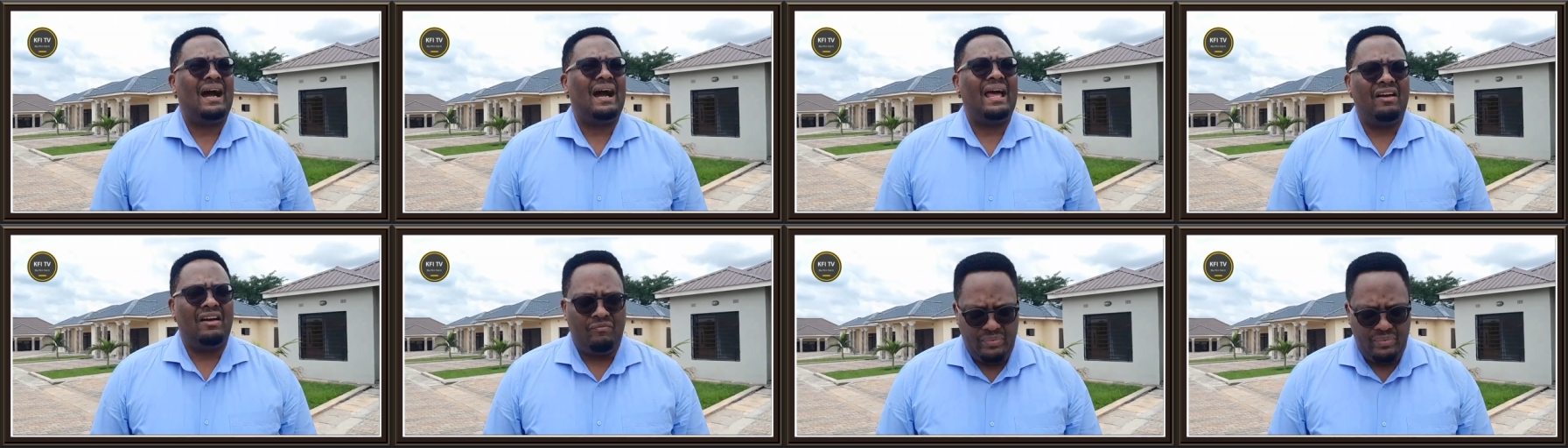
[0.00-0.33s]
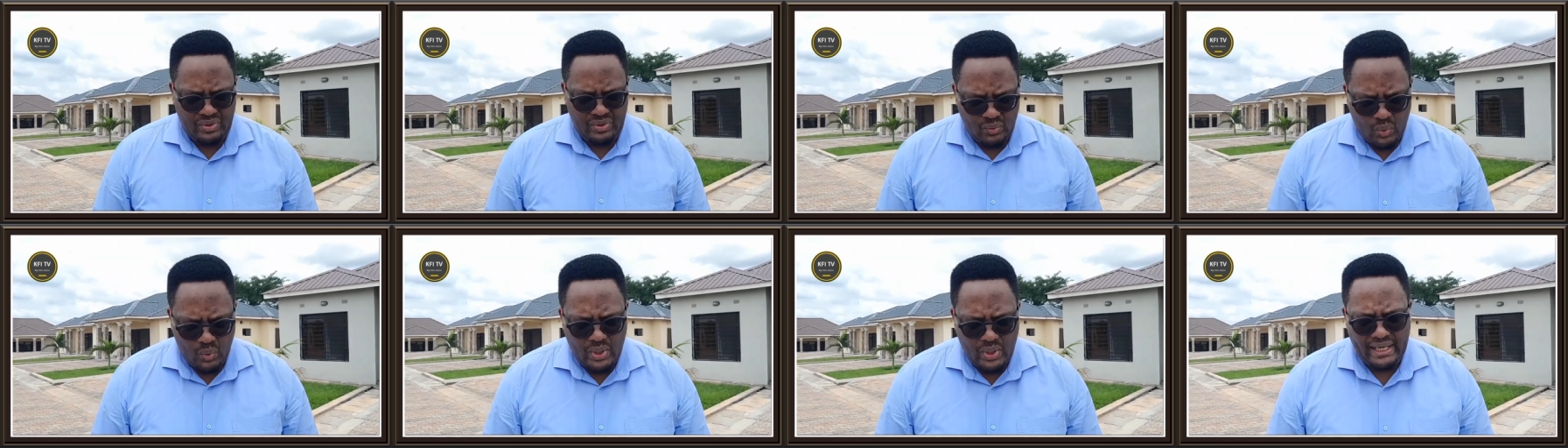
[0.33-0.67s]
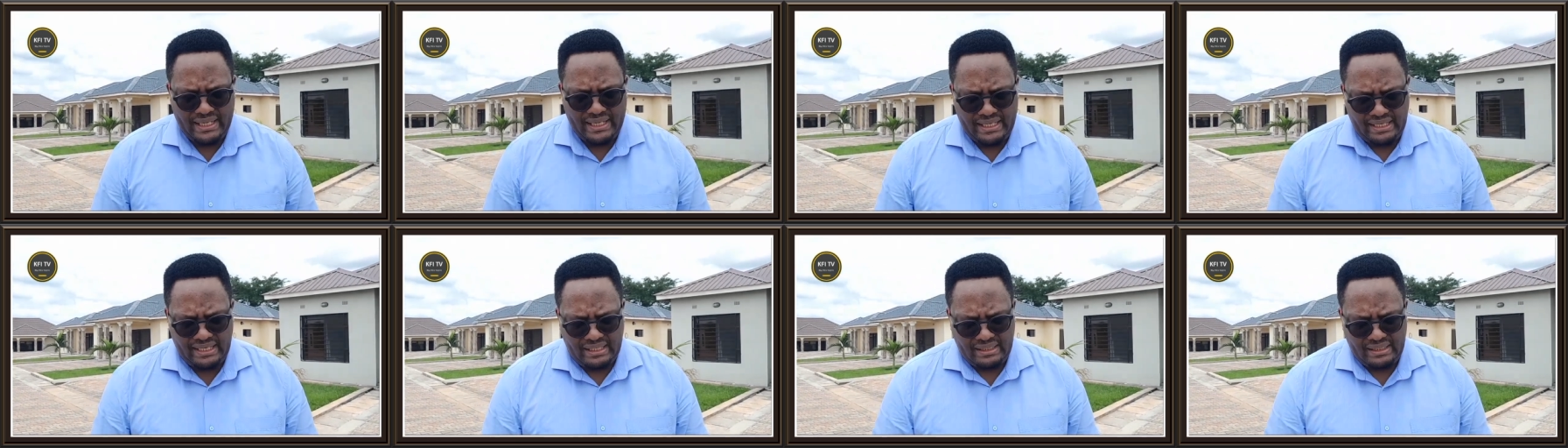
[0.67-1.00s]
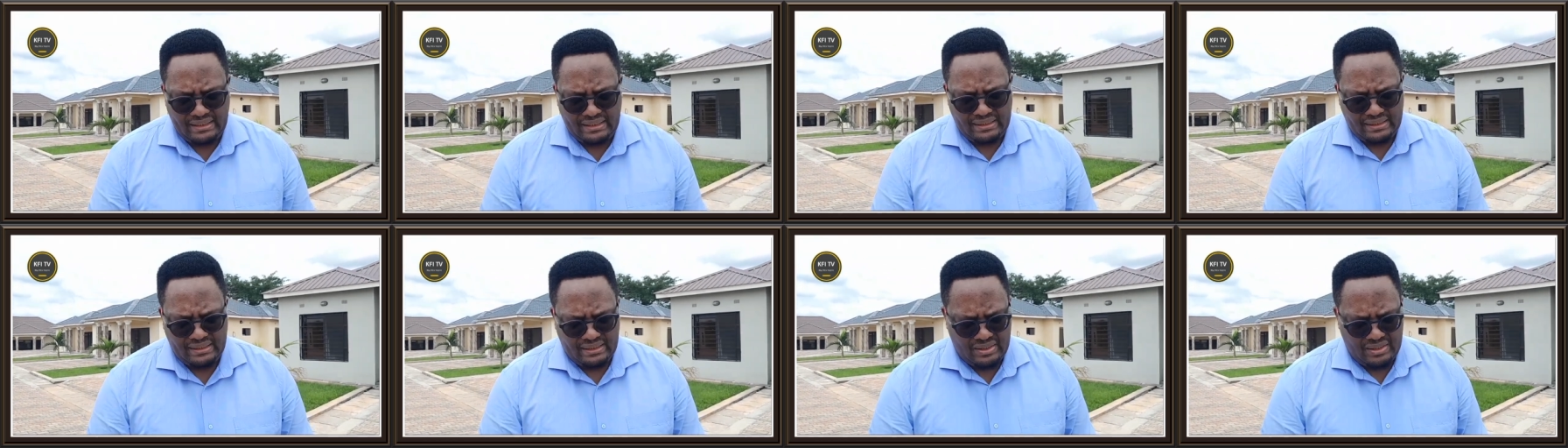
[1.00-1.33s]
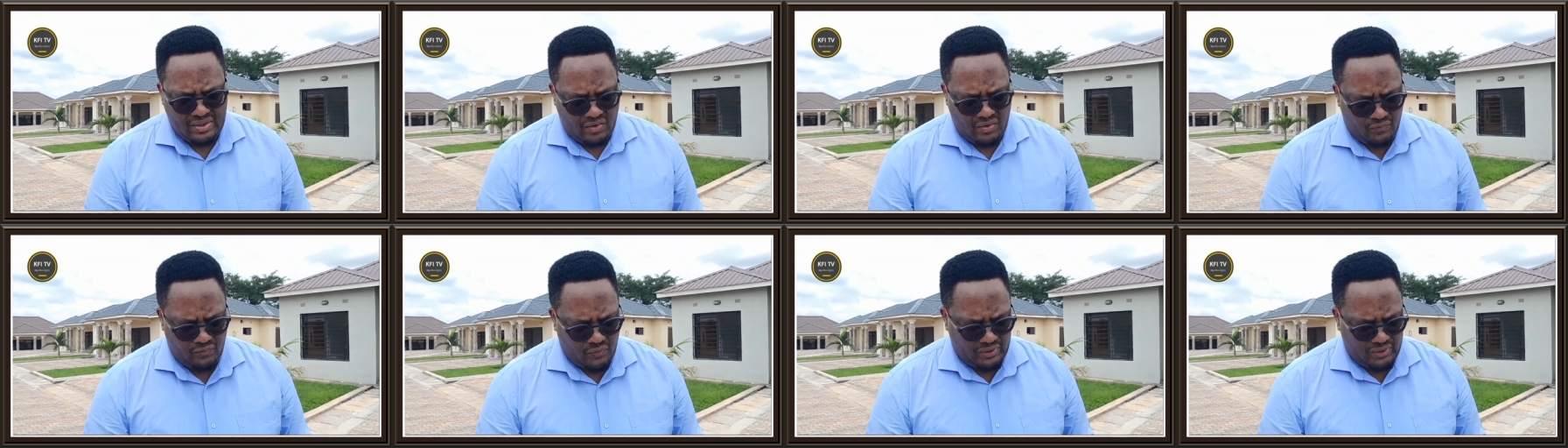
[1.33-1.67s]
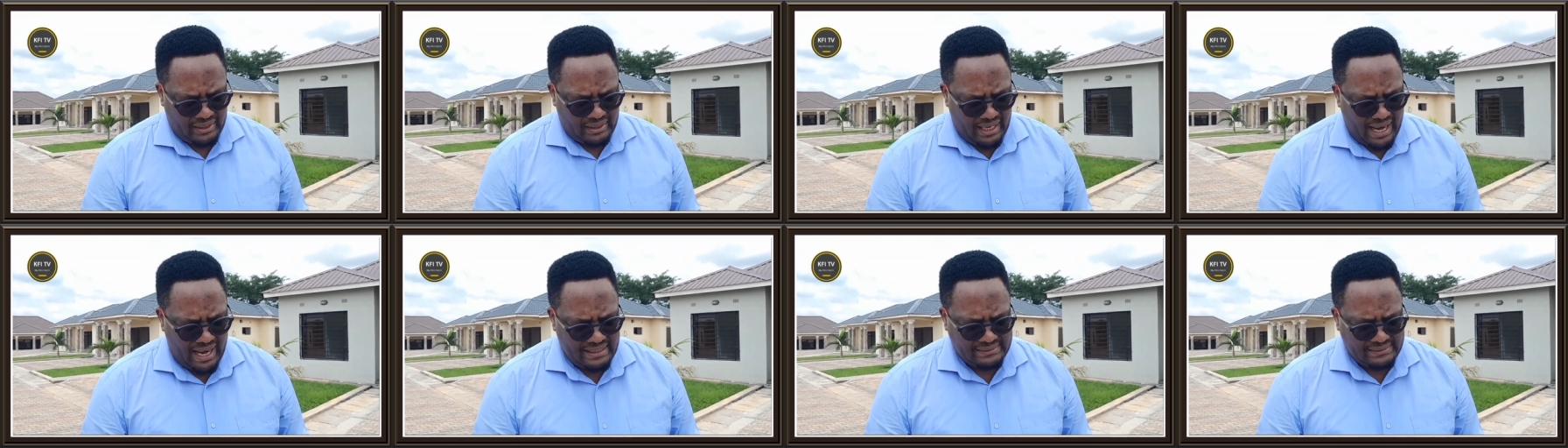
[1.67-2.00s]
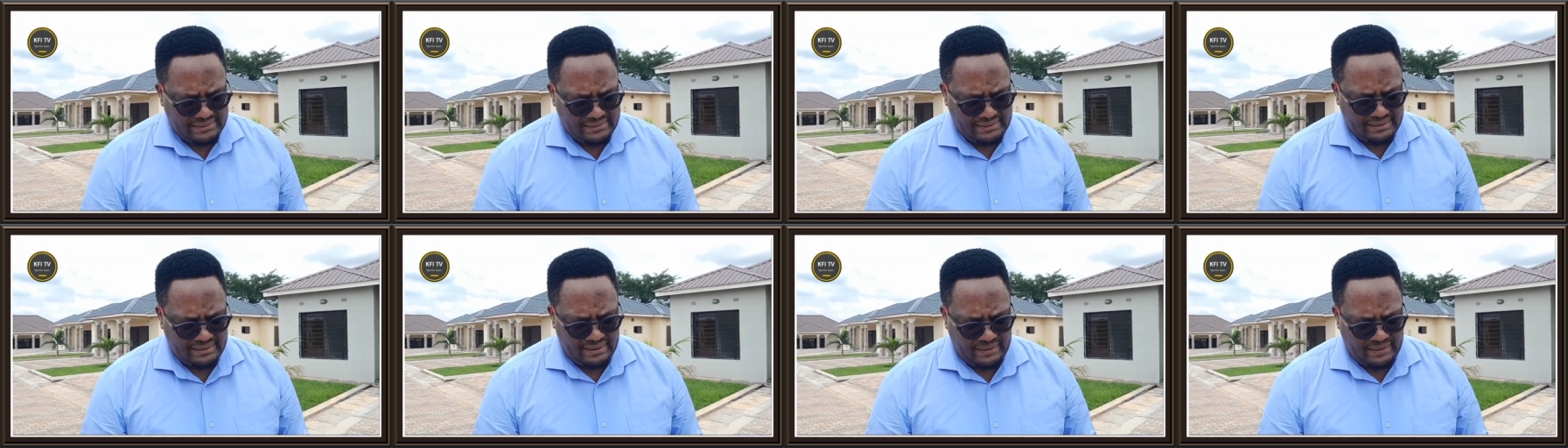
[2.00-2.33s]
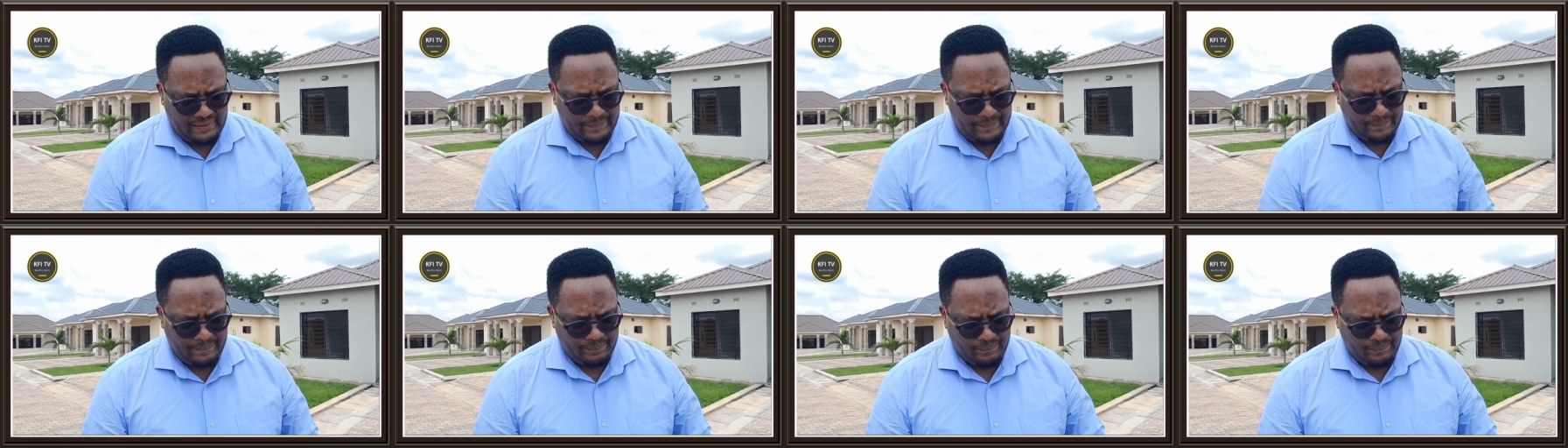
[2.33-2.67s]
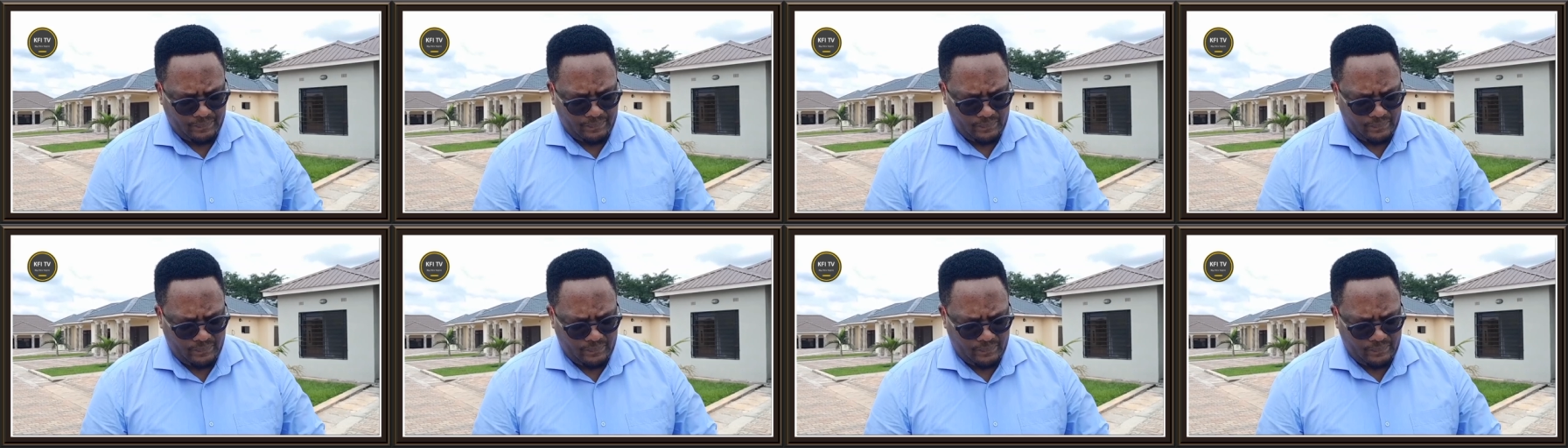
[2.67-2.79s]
I have been working for the last um,